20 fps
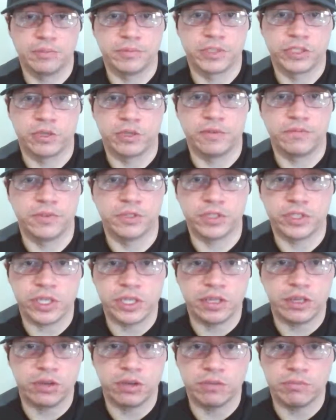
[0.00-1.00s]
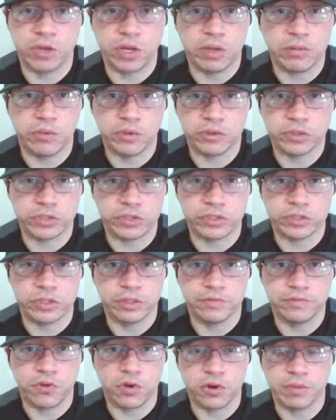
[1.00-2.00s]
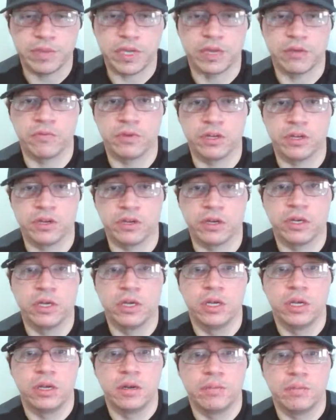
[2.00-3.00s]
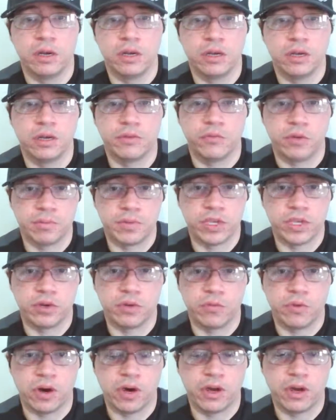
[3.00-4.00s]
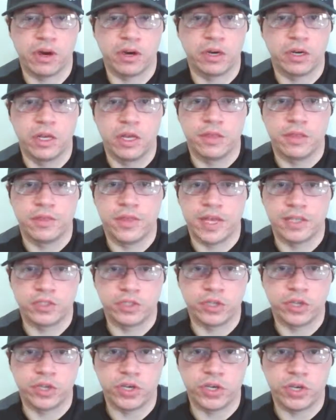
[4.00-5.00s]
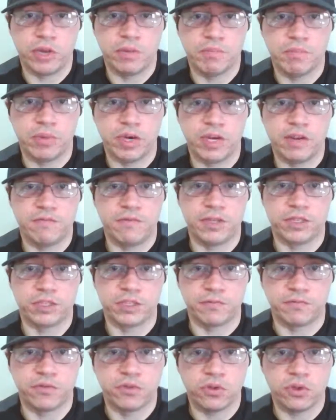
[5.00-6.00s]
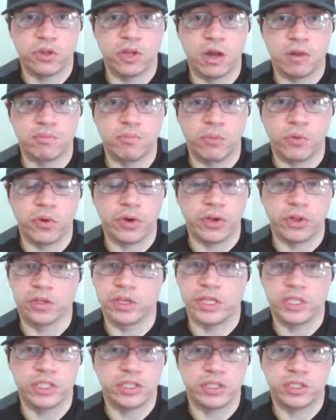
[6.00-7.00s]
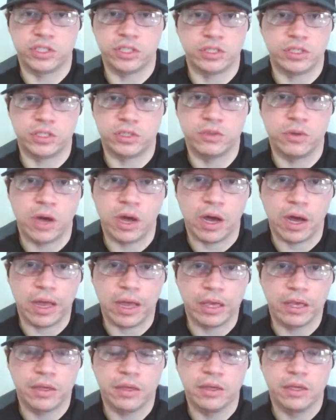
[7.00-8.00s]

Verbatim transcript: So if you see little bubbles forming when you're warming your water, that's good. But if it's a full-on boil, it's just too hot.